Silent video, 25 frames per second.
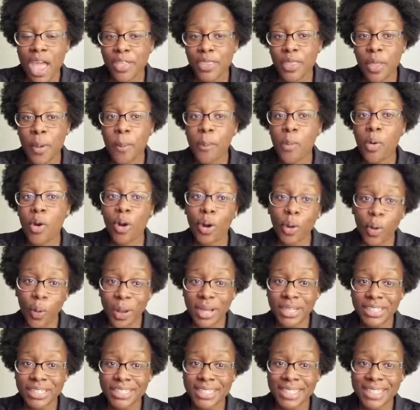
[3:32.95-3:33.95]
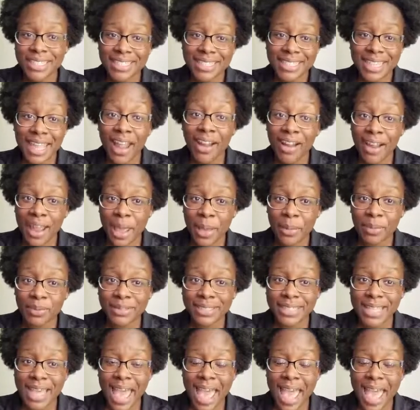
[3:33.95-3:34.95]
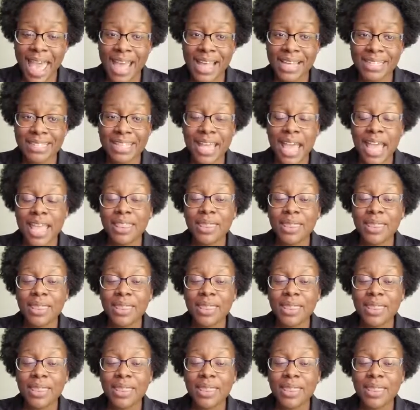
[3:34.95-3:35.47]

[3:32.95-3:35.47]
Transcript: The more questions they're able to ask,